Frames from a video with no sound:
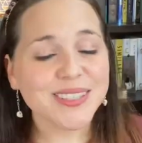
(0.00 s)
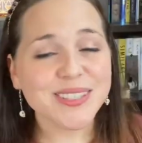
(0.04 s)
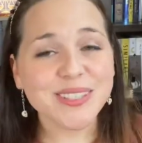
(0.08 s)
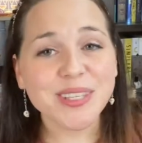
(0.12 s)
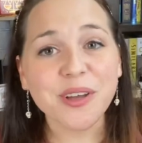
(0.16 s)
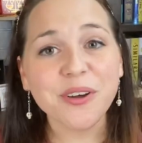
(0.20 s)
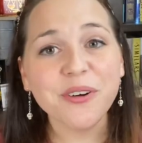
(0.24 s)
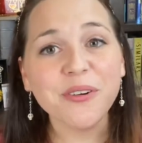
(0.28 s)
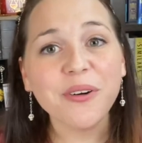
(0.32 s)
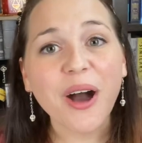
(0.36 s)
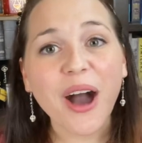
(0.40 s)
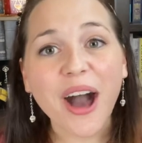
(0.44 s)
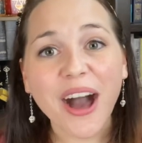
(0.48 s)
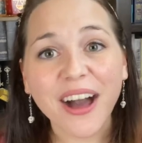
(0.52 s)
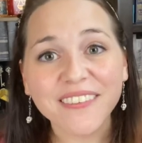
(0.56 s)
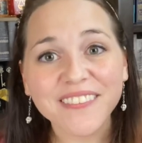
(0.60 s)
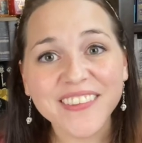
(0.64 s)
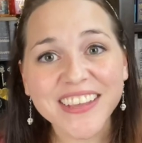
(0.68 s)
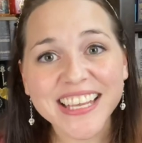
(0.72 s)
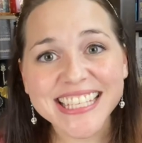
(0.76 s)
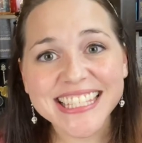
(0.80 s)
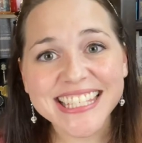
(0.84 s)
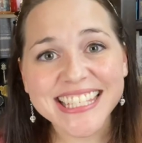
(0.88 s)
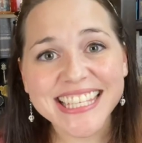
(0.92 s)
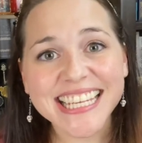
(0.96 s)
So
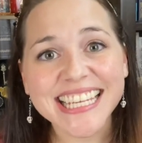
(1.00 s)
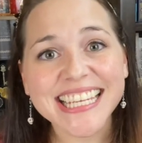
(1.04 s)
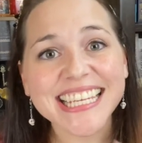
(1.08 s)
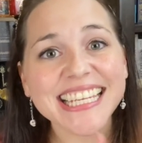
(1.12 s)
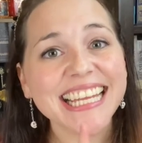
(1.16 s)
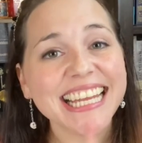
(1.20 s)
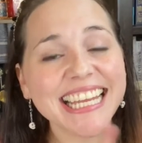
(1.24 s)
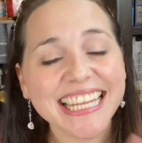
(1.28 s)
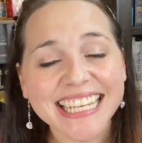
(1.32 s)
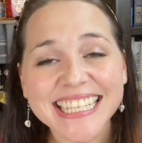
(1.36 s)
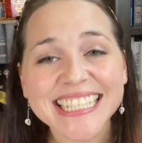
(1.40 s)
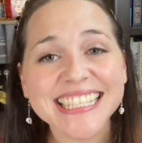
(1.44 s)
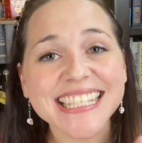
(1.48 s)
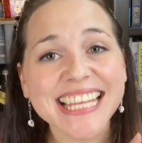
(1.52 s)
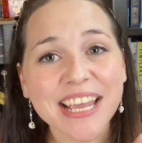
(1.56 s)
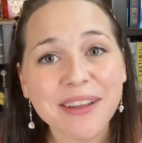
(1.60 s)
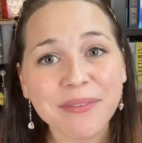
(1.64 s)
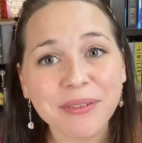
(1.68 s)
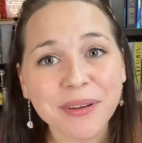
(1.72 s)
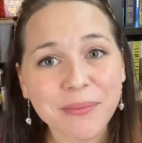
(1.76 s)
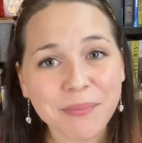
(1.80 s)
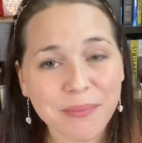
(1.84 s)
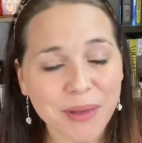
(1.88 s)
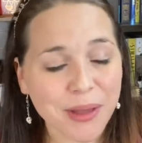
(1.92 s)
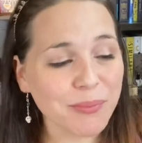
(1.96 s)
obviously it is a
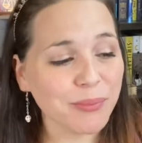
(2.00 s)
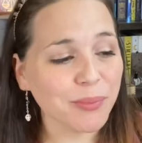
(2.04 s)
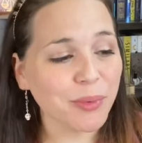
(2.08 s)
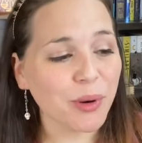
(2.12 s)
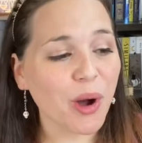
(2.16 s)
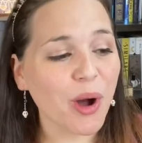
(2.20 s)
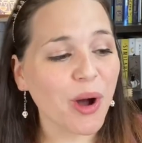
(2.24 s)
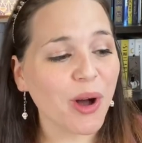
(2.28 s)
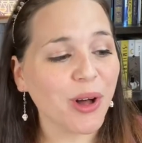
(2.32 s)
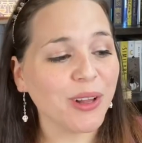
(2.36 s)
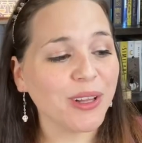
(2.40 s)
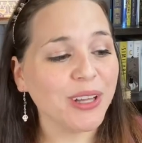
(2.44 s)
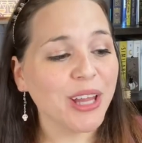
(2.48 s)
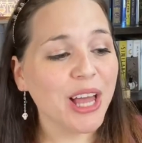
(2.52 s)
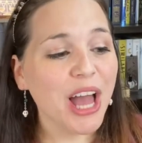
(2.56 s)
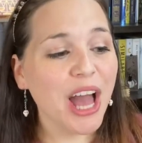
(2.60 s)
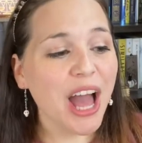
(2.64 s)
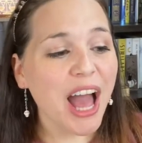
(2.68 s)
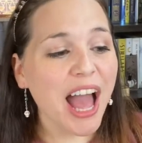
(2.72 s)
Remembrall,